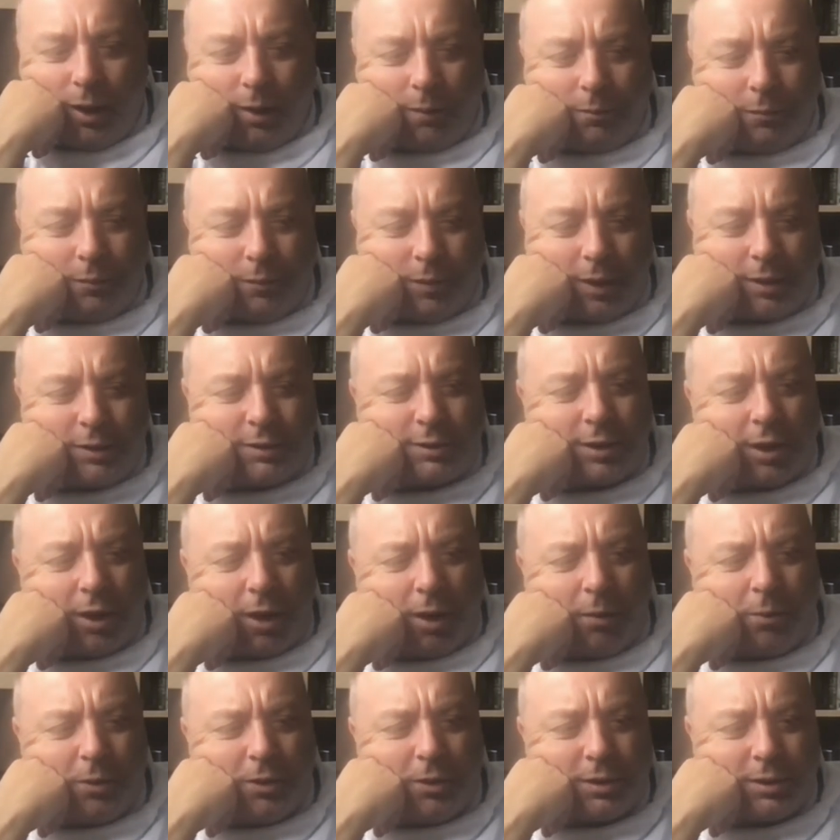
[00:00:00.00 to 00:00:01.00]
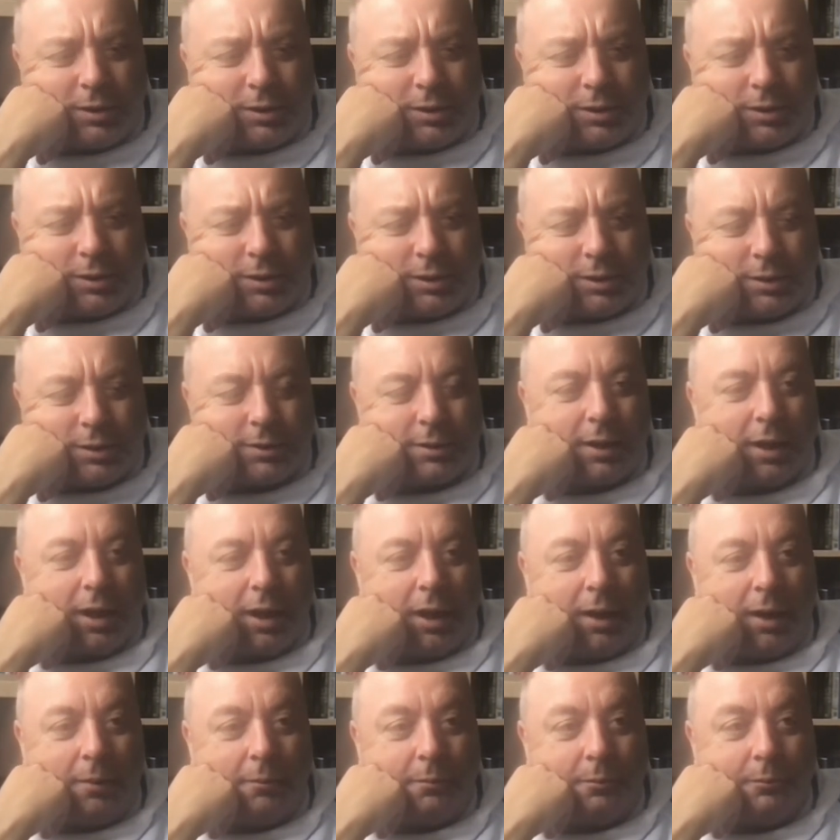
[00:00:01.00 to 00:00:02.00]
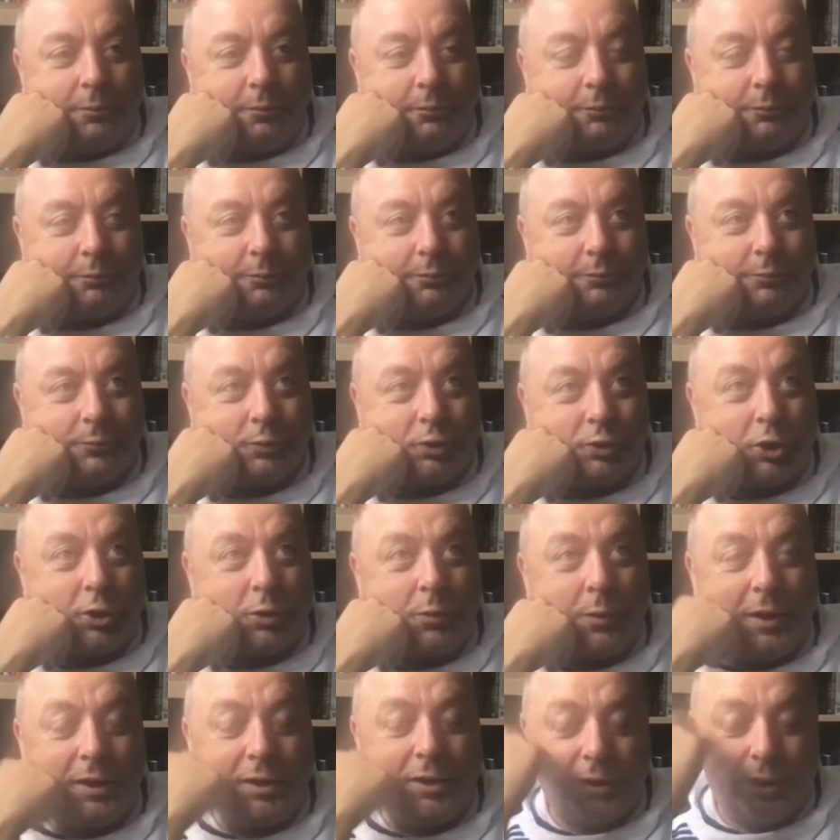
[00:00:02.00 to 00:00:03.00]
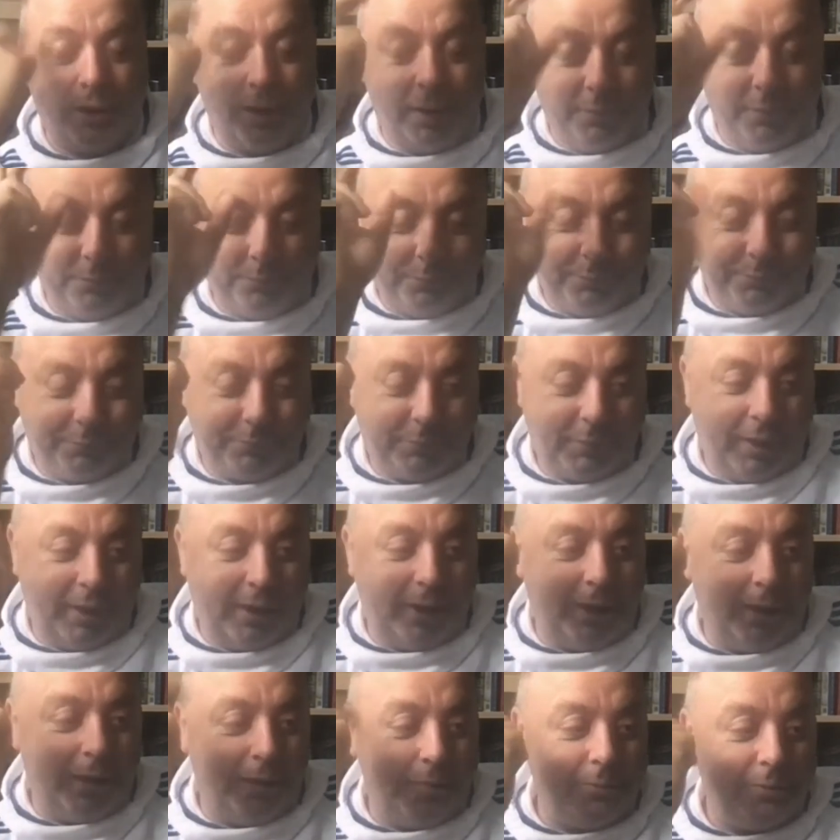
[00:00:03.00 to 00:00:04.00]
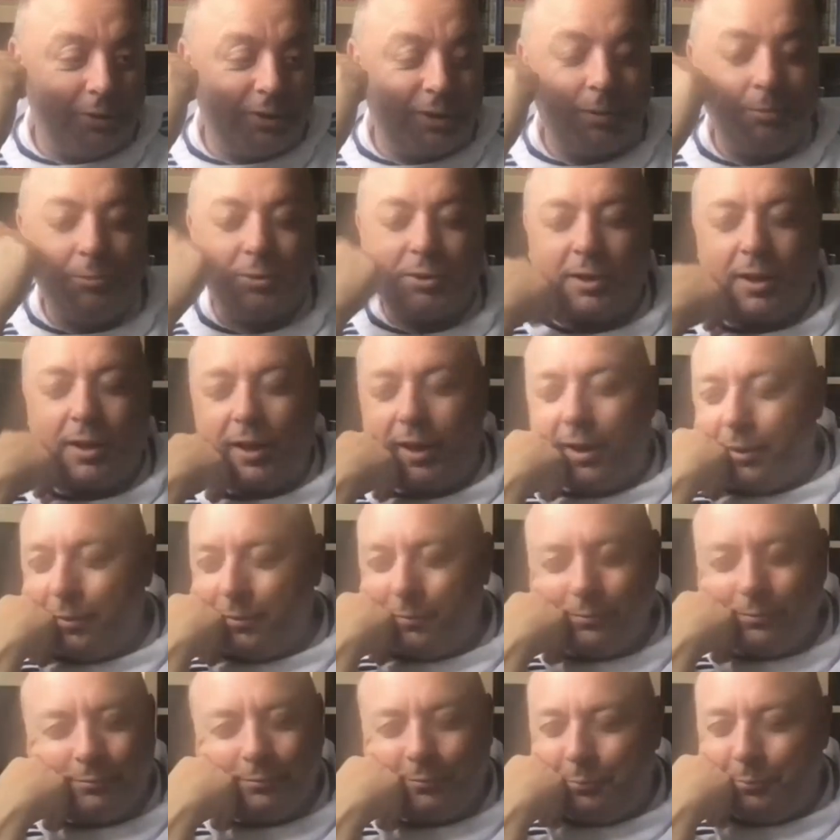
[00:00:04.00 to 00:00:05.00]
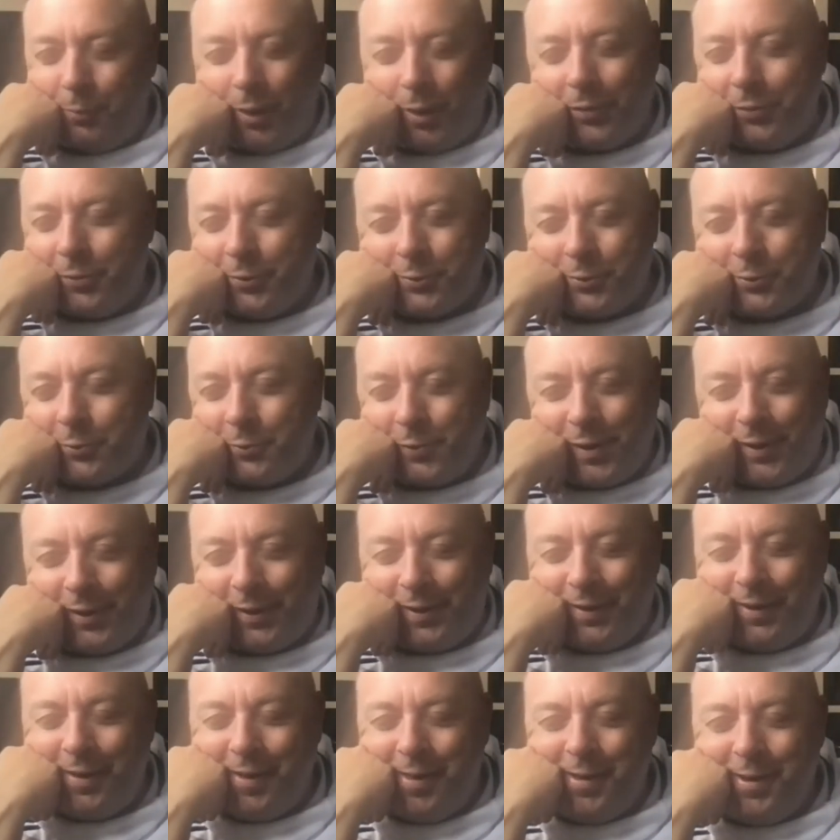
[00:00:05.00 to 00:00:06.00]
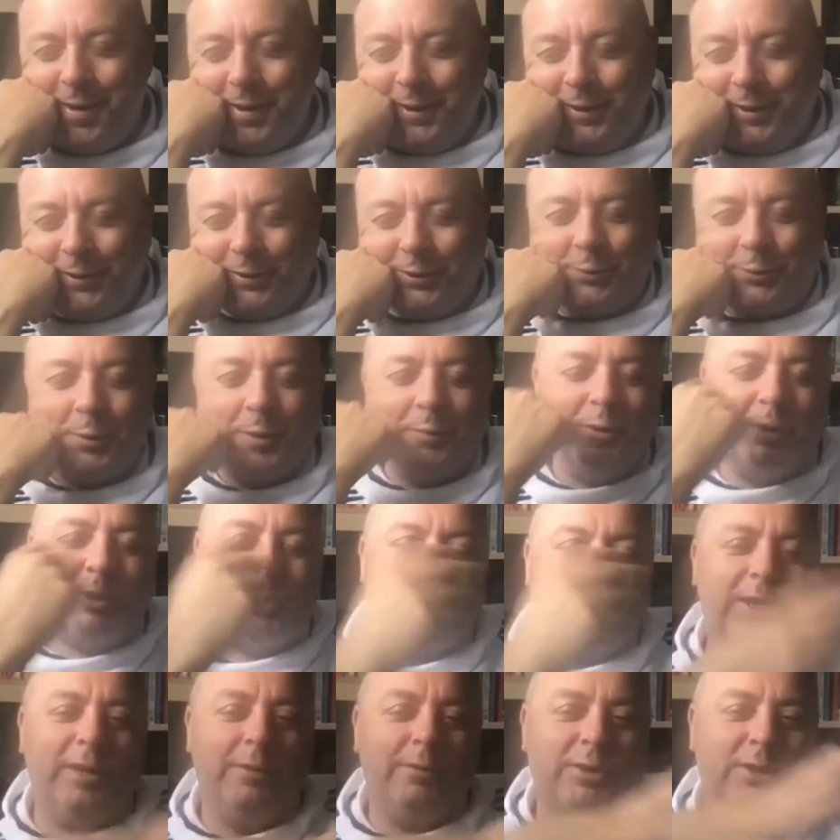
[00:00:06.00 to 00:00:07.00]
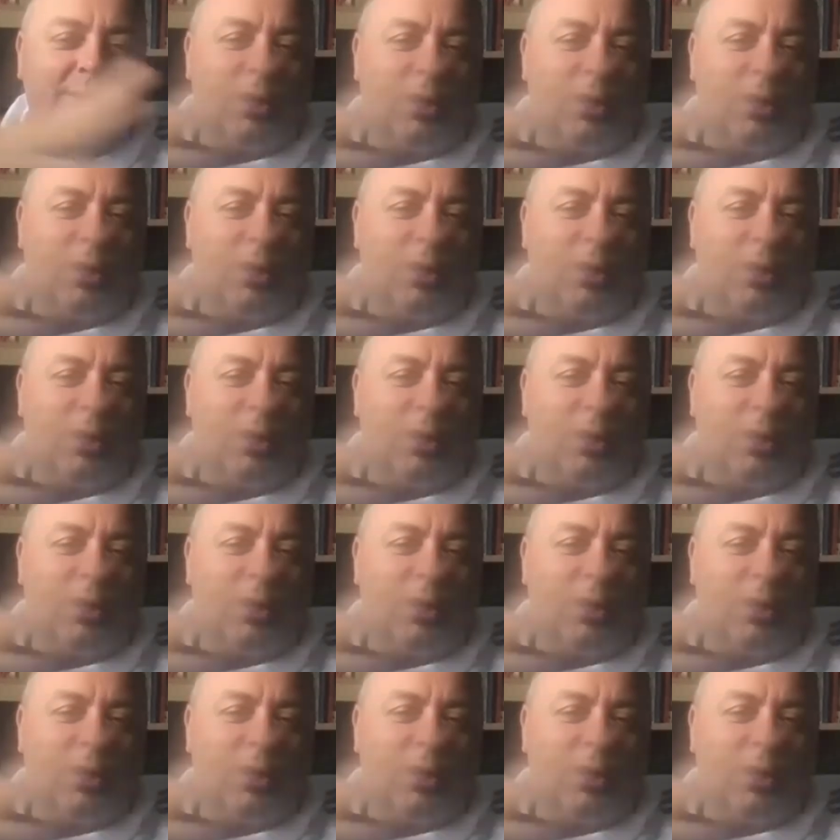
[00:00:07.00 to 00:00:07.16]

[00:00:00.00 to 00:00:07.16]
they started with us 2 weeks ago. It seems like months already, because we've achieved so